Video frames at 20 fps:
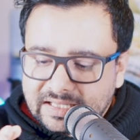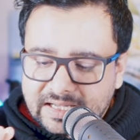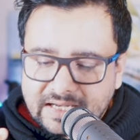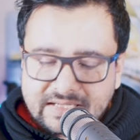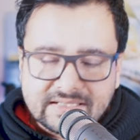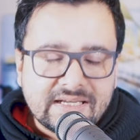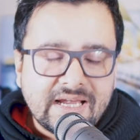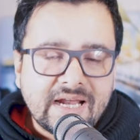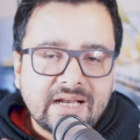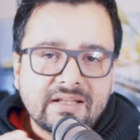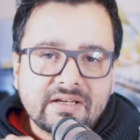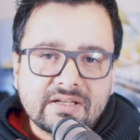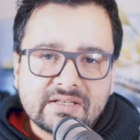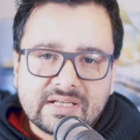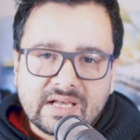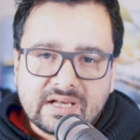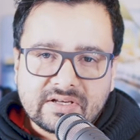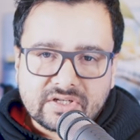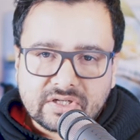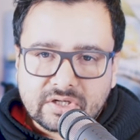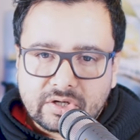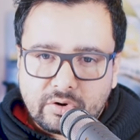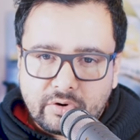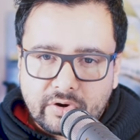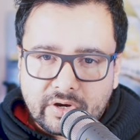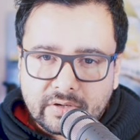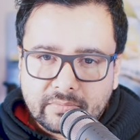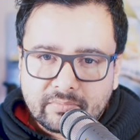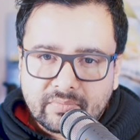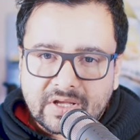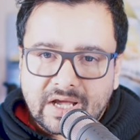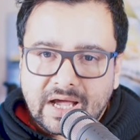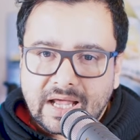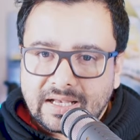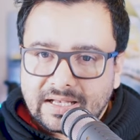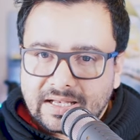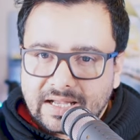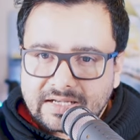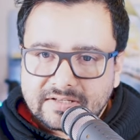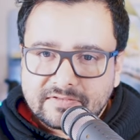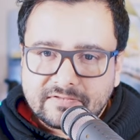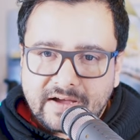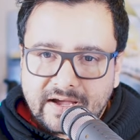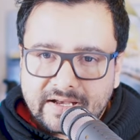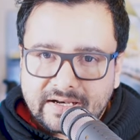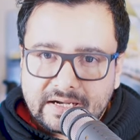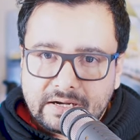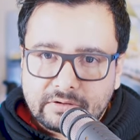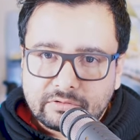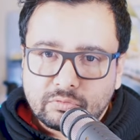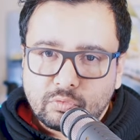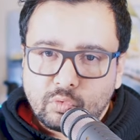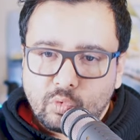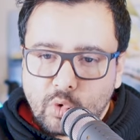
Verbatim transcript: let's get the discussion going and let's find out